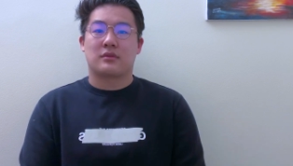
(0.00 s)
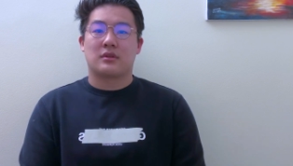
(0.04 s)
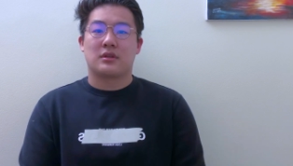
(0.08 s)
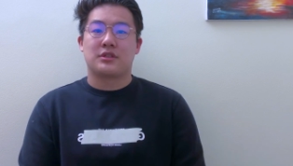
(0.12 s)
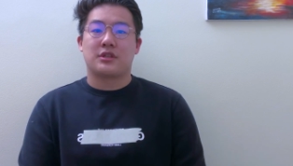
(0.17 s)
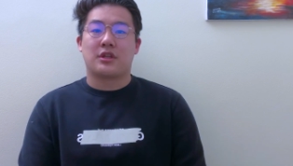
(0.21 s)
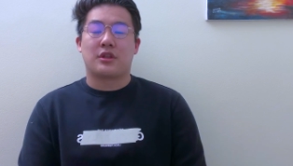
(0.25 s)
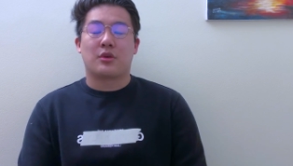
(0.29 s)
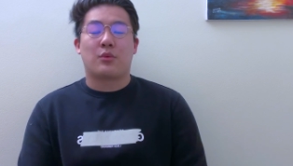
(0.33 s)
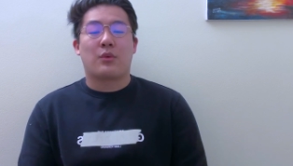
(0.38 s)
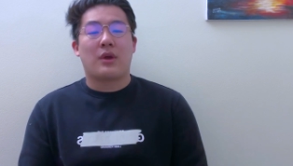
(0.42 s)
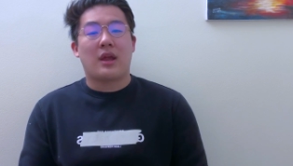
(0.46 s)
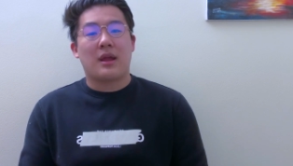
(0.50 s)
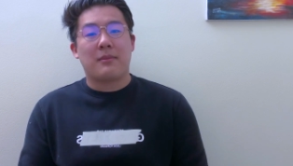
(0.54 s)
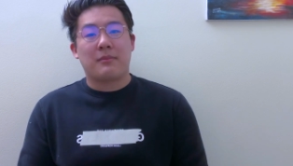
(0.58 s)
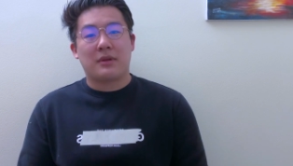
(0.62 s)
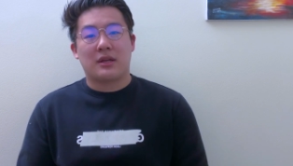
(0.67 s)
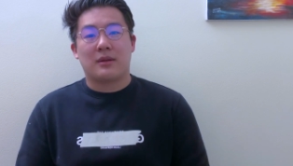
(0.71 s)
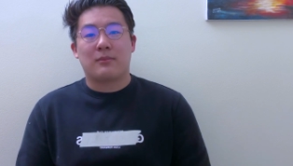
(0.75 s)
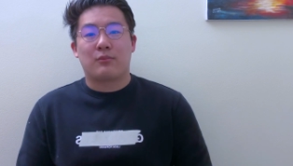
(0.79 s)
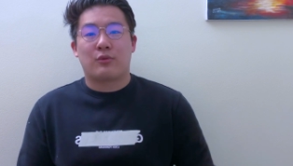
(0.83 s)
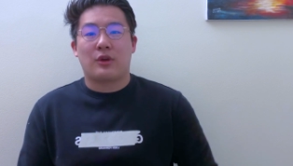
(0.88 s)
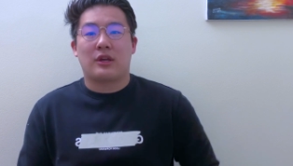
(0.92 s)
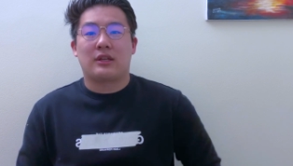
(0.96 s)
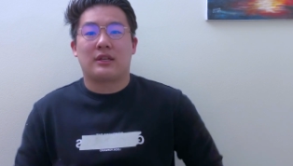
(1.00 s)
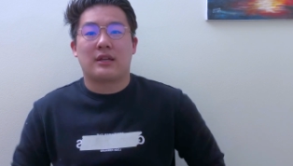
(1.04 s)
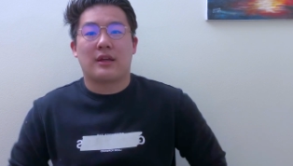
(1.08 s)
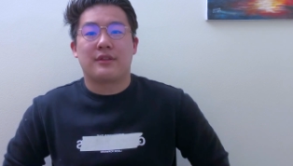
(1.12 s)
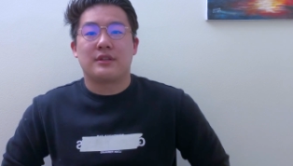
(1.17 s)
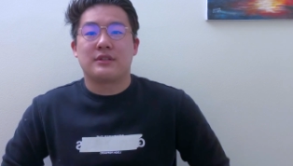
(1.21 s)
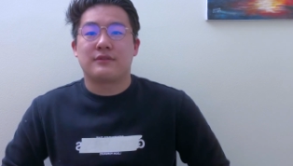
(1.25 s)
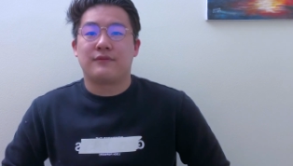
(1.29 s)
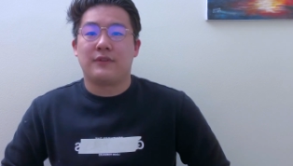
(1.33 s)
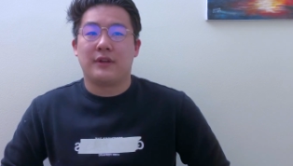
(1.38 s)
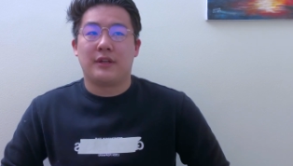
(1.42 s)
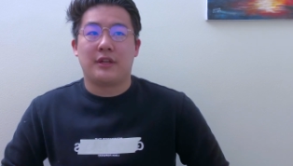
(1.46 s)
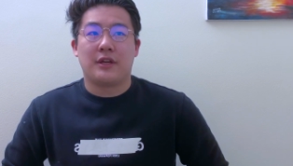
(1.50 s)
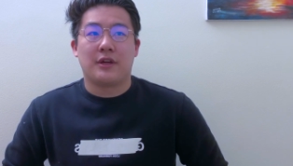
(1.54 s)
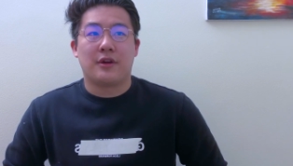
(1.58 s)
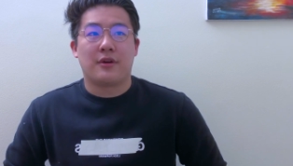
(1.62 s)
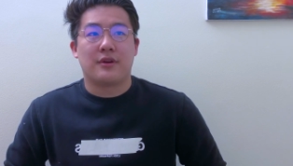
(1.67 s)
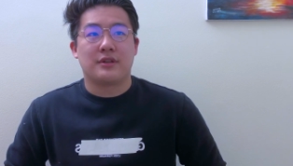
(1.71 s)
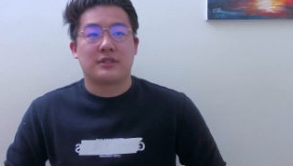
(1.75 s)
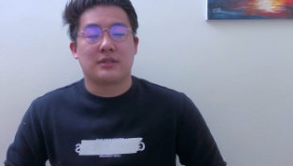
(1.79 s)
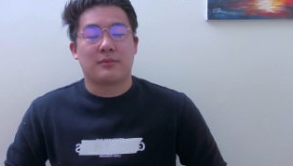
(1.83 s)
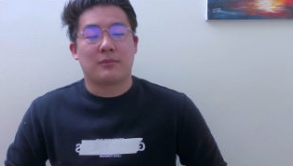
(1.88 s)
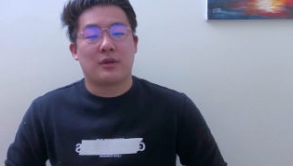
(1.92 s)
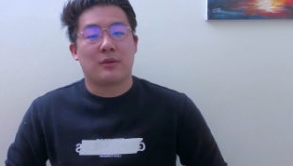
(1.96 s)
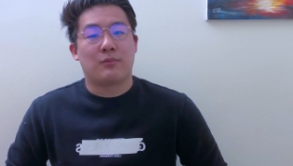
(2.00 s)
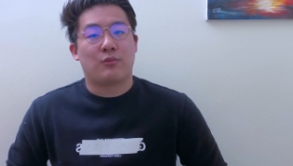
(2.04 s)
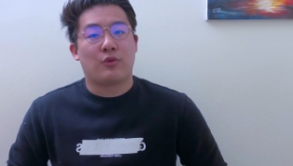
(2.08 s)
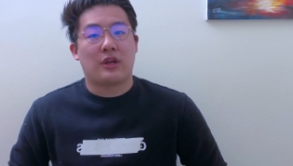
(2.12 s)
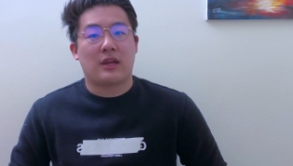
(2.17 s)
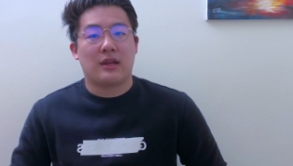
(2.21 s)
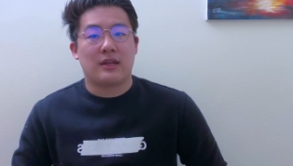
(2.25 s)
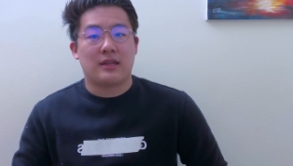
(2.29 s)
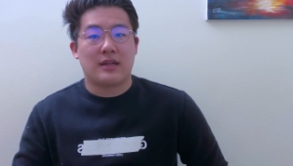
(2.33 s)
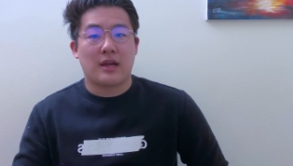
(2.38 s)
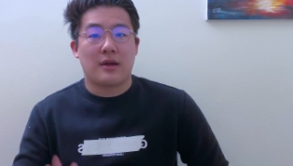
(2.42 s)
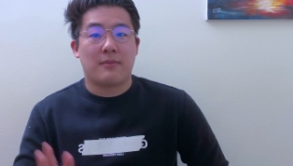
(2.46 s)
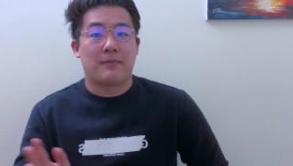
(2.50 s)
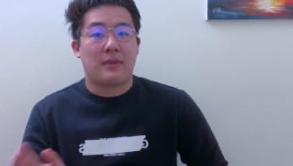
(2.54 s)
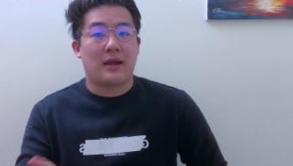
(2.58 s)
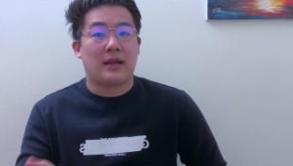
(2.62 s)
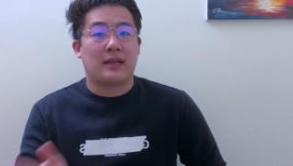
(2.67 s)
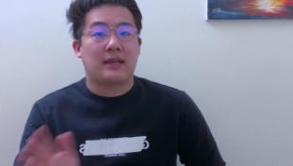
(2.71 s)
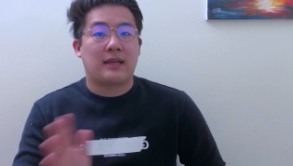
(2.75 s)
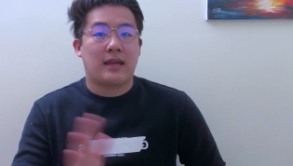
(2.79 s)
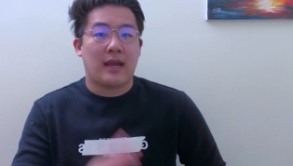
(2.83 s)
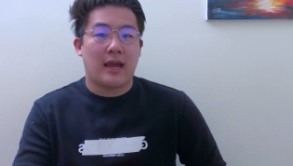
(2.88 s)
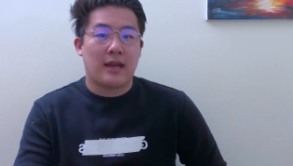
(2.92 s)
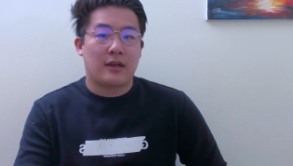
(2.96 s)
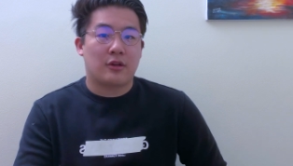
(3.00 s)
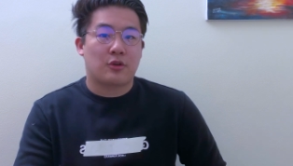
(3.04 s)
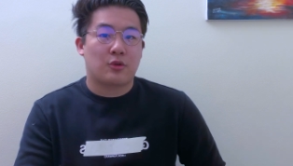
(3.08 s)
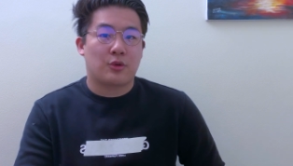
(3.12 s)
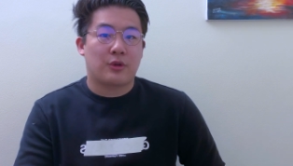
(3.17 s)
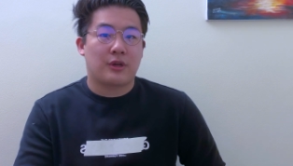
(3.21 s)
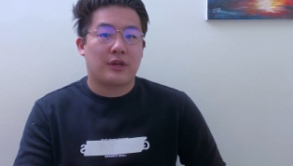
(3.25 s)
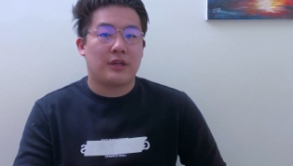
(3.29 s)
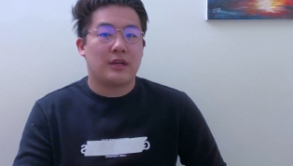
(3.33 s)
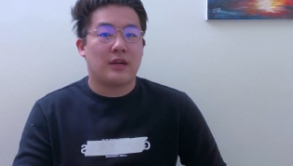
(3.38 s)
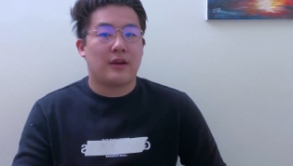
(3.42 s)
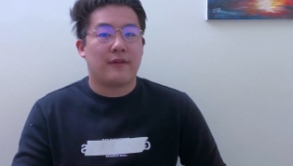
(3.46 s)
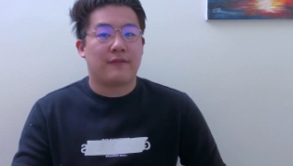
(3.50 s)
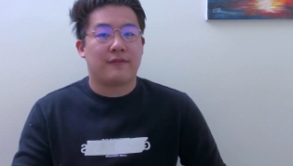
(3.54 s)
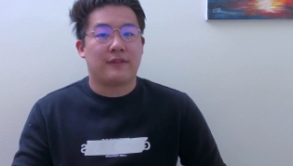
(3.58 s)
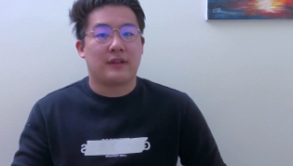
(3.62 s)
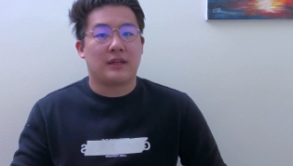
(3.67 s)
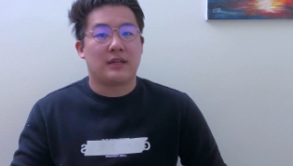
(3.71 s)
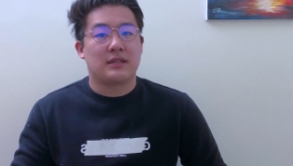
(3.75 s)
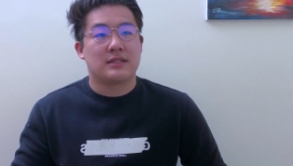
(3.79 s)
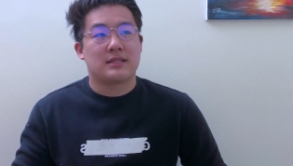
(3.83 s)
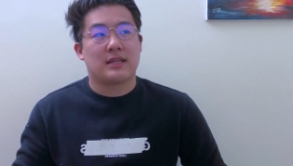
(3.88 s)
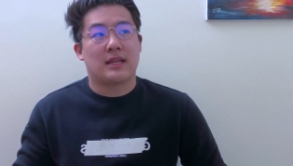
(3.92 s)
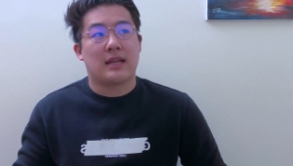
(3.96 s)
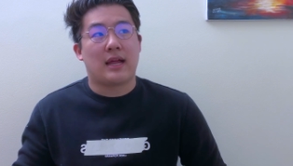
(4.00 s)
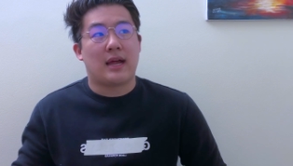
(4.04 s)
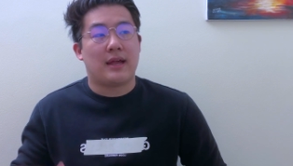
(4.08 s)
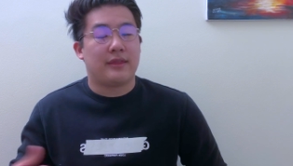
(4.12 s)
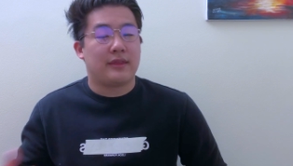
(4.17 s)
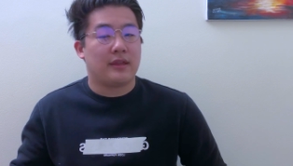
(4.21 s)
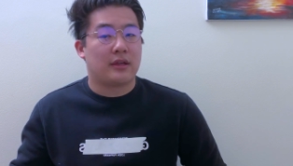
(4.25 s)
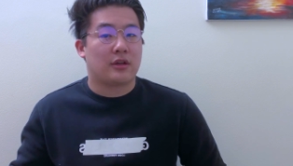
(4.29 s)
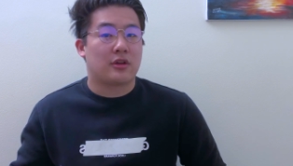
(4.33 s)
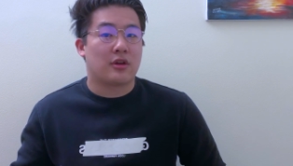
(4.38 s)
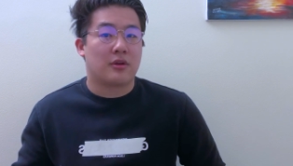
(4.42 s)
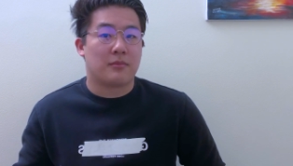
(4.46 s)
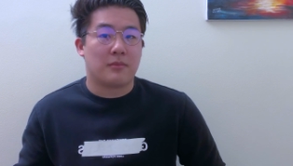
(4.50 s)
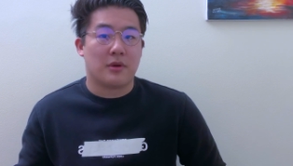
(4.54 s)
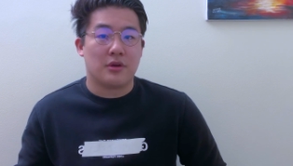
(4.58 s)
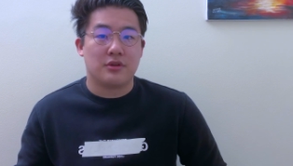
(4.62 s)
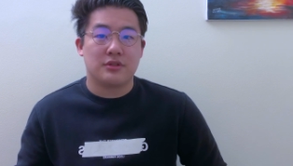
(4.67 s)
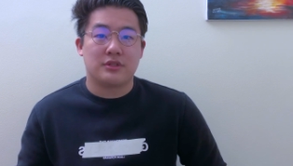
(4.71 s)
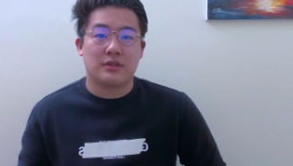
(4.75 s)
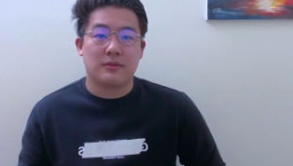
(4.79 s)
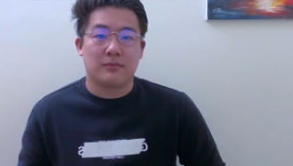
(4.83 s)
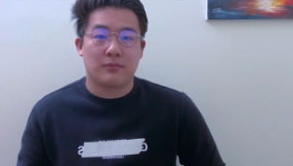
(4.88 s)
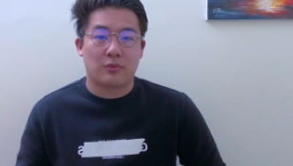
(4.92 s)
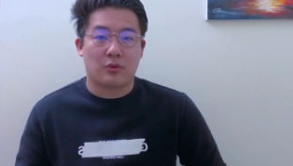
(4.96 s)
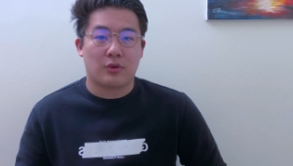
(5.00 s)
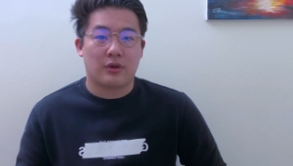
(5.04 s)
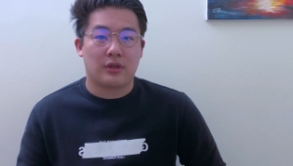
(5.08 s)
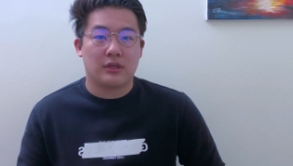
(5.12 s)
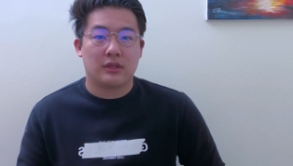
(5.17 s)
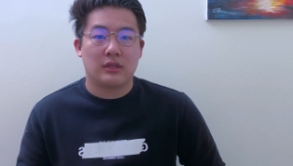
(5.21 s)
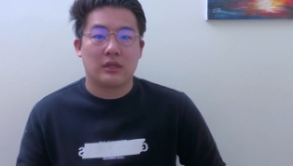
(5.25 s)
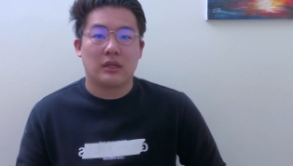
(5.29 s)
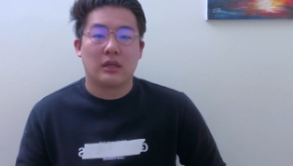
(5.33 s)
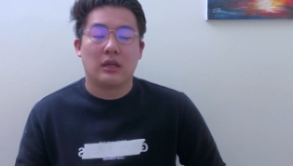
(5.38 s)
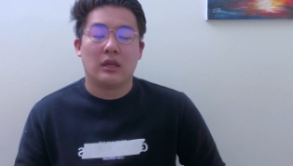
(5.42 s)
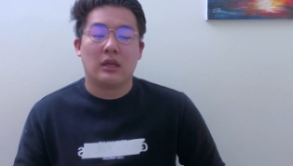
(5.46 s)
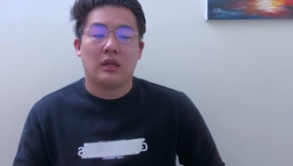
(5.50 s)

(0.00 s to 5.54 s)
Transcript: So the way I'm gonna break down this video is I'm gonna break it down by category of things that I think are most important